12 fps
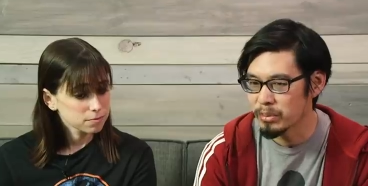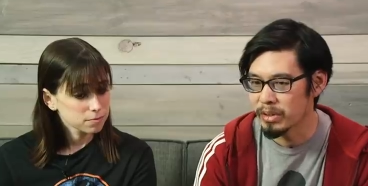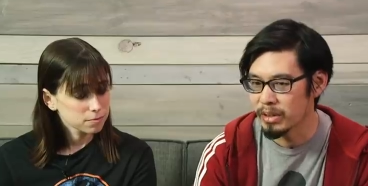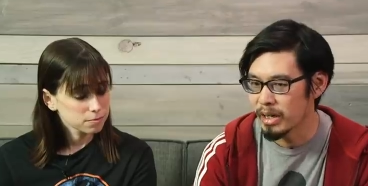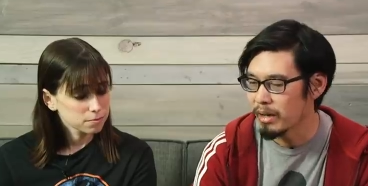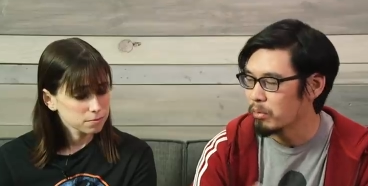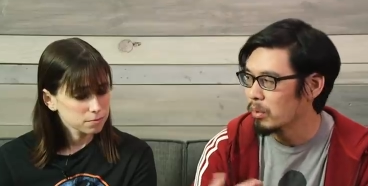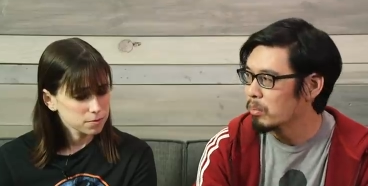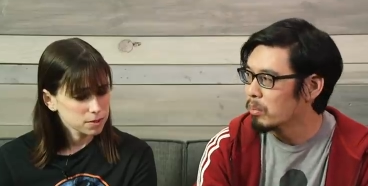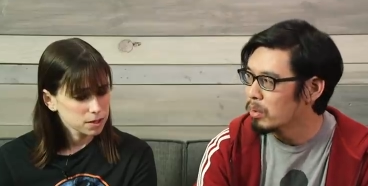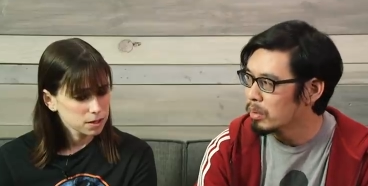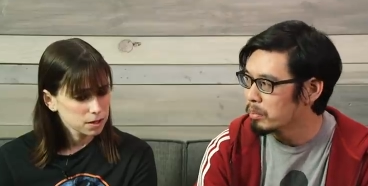Speaker 1: one. They're gonna have
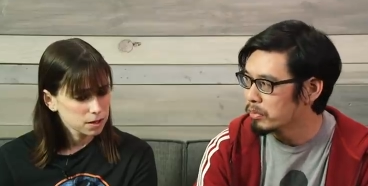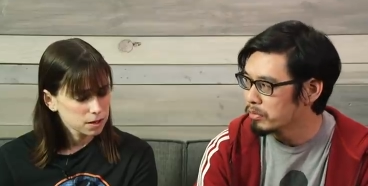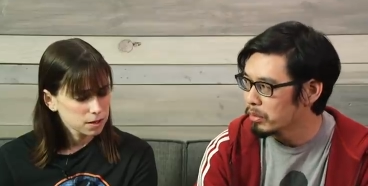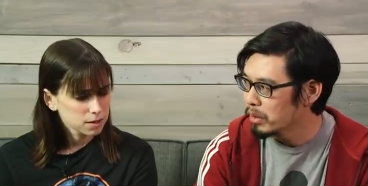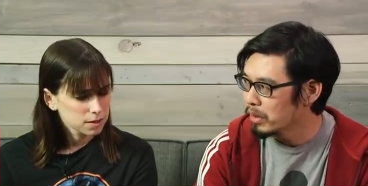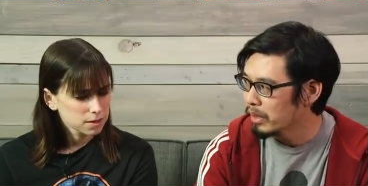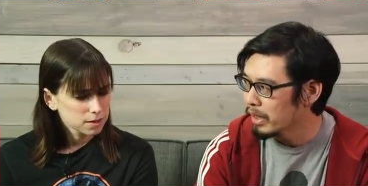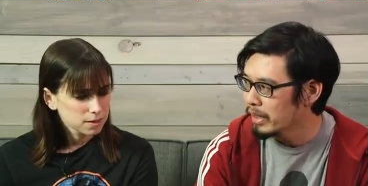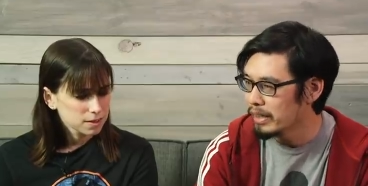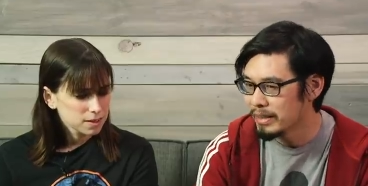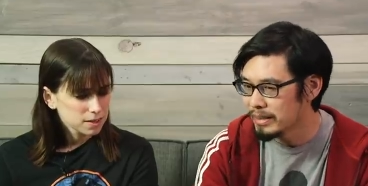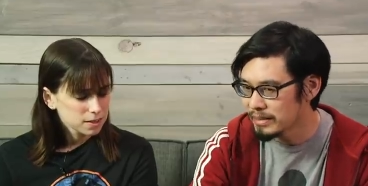one more before,
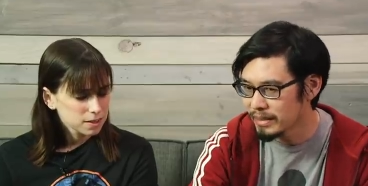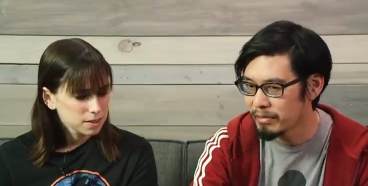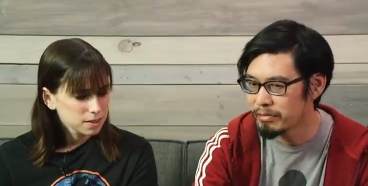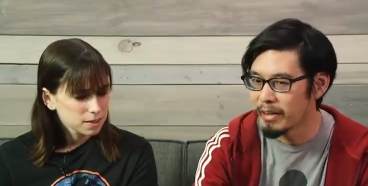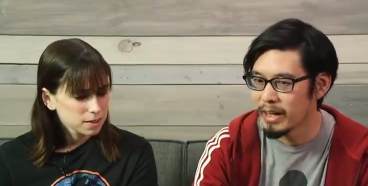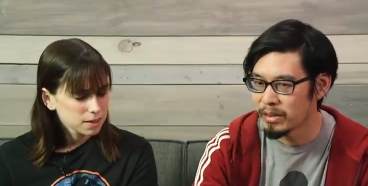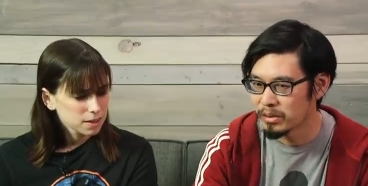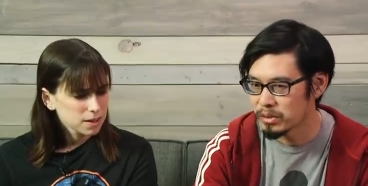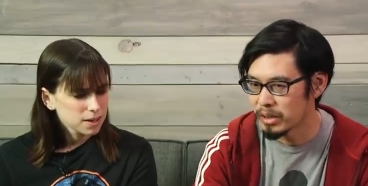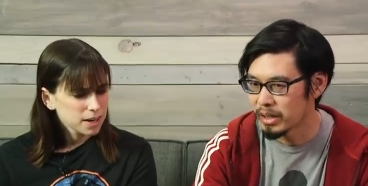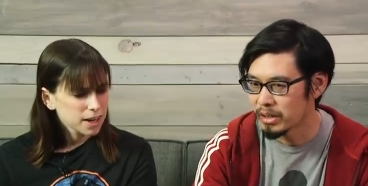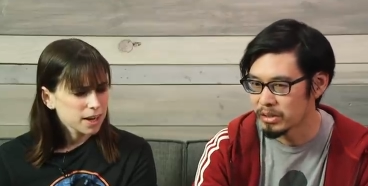and they didn't say final
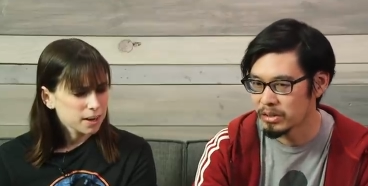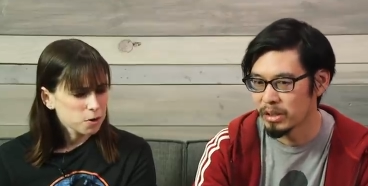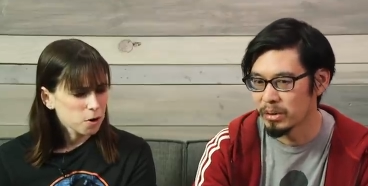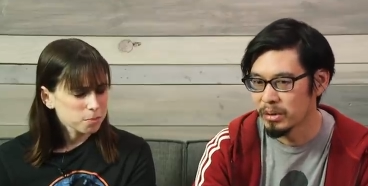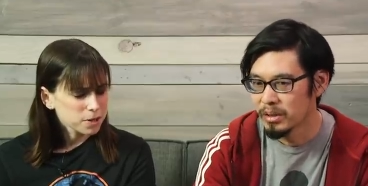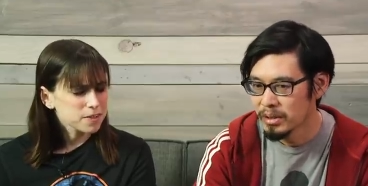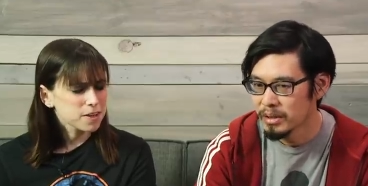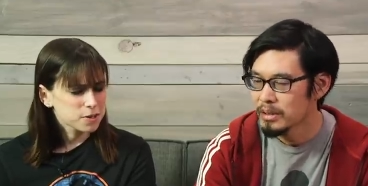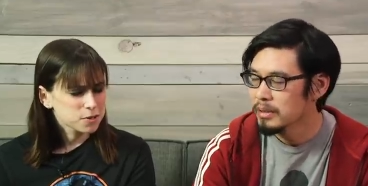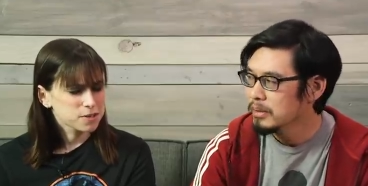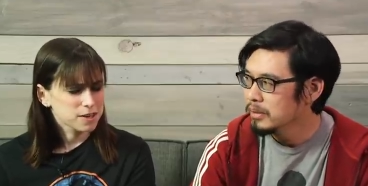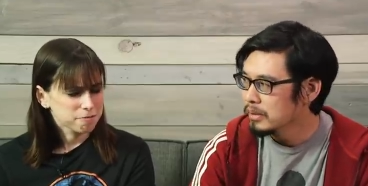trailer. Yeah, so. normally
Speaker 2: they
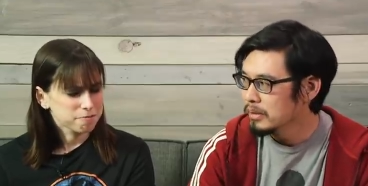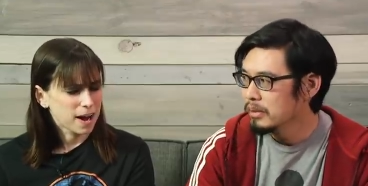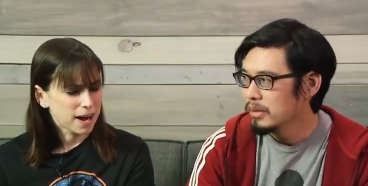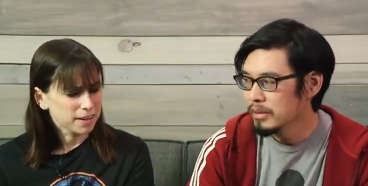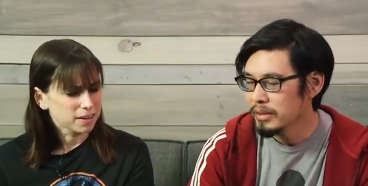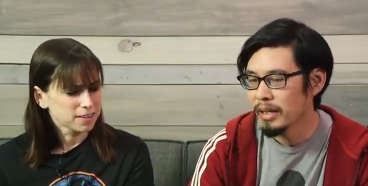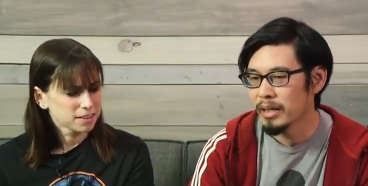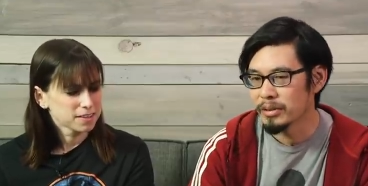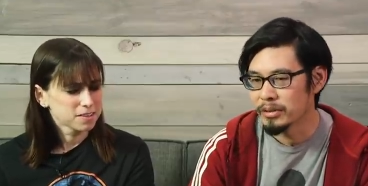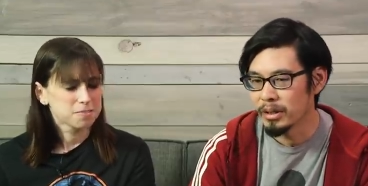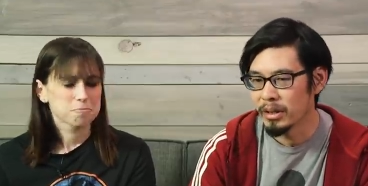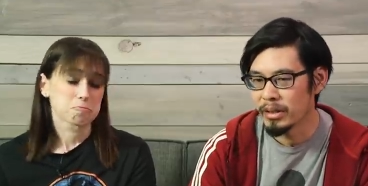do say final. Yeah,
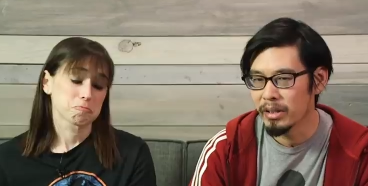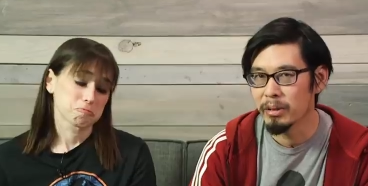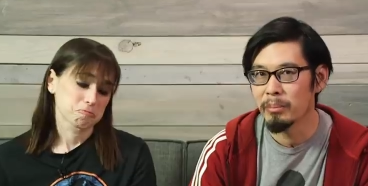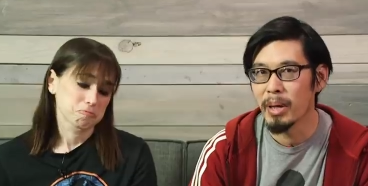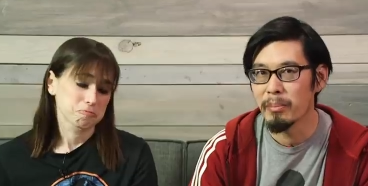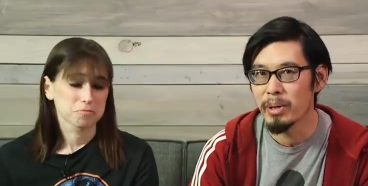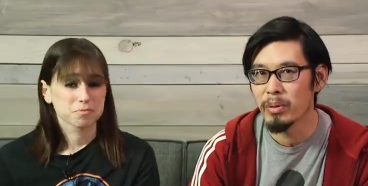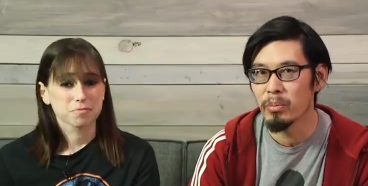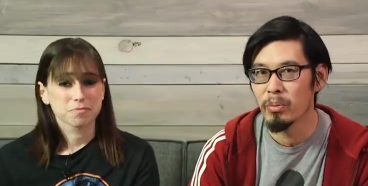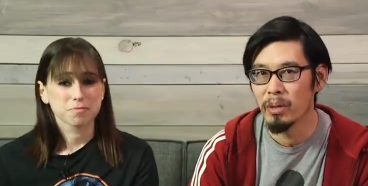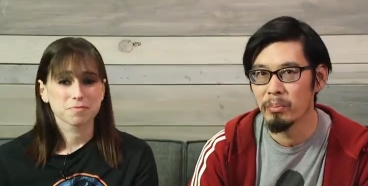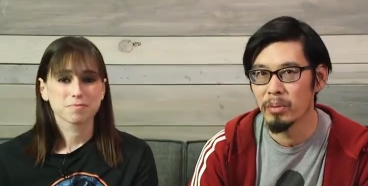
Speaker 1: so I think there might be
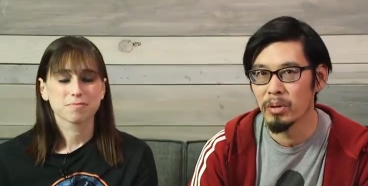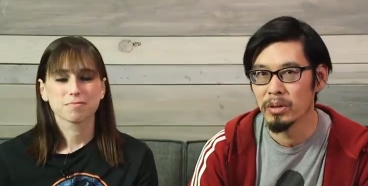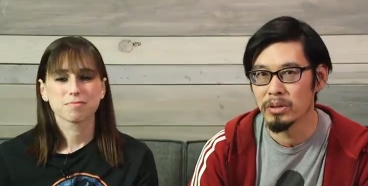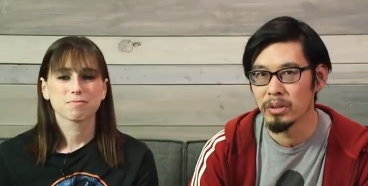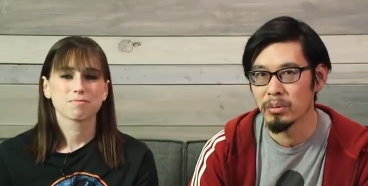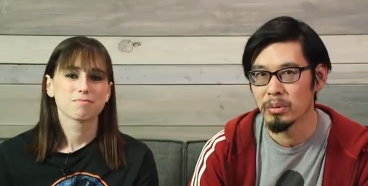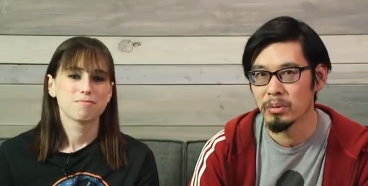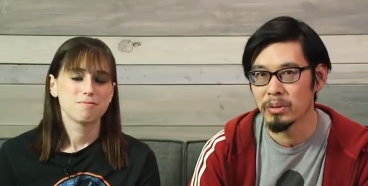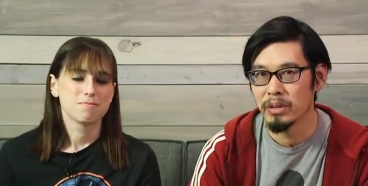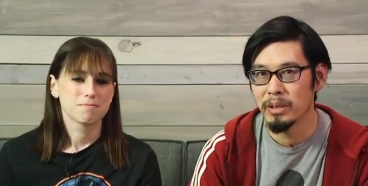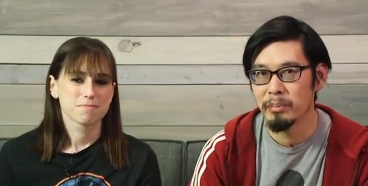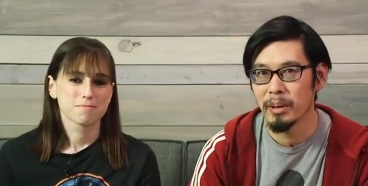one more. So we'll
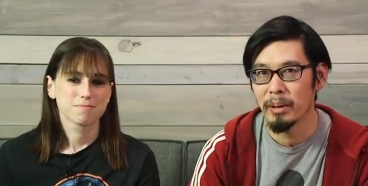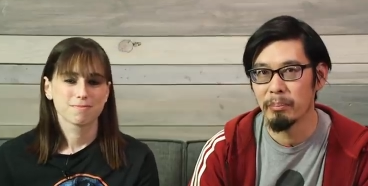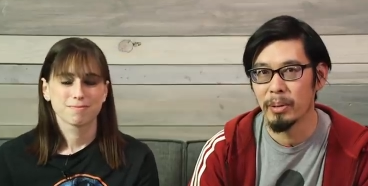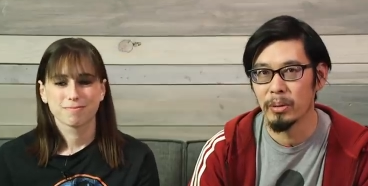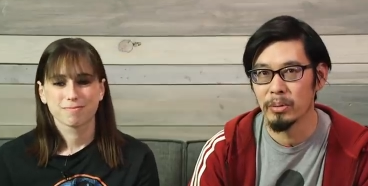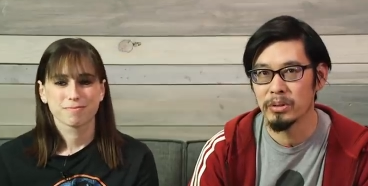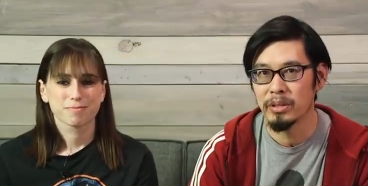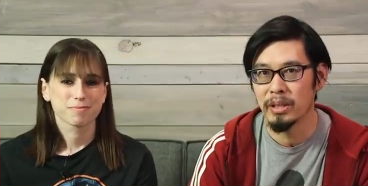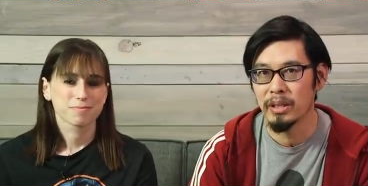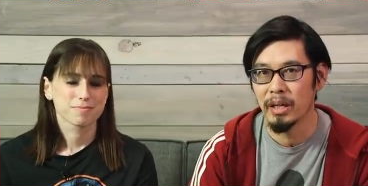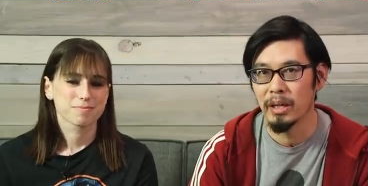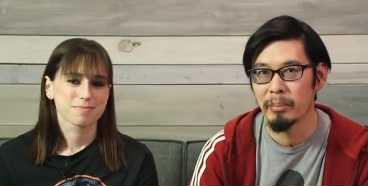keep uh,
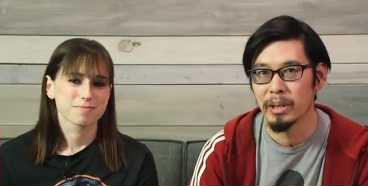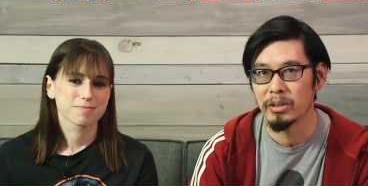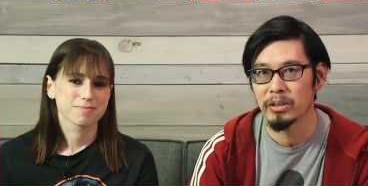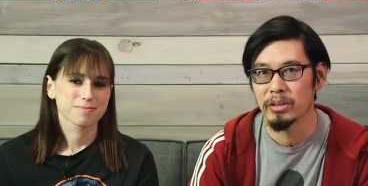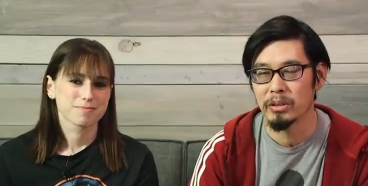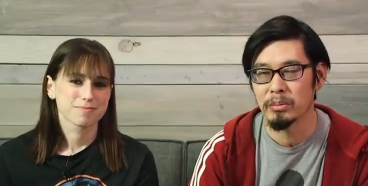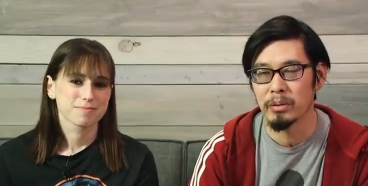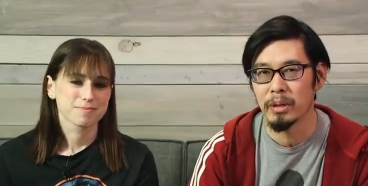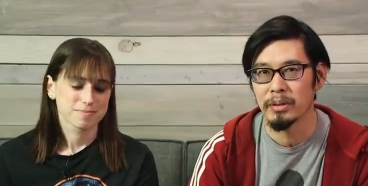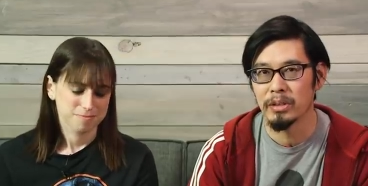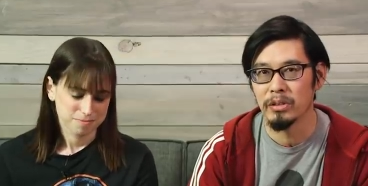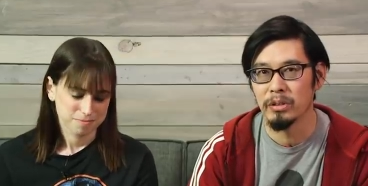posted. Uh, make sure to
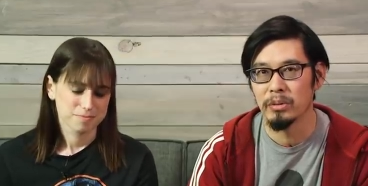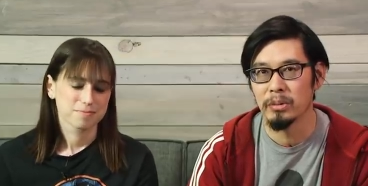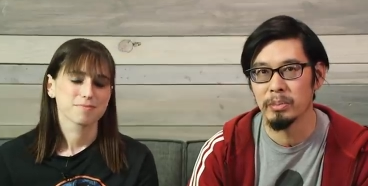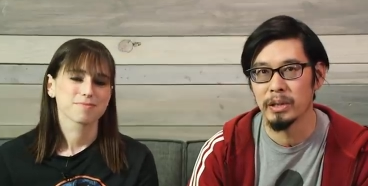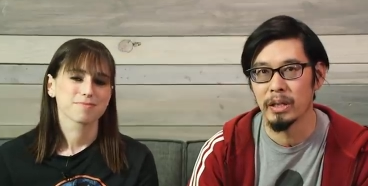subscribe to this YouTube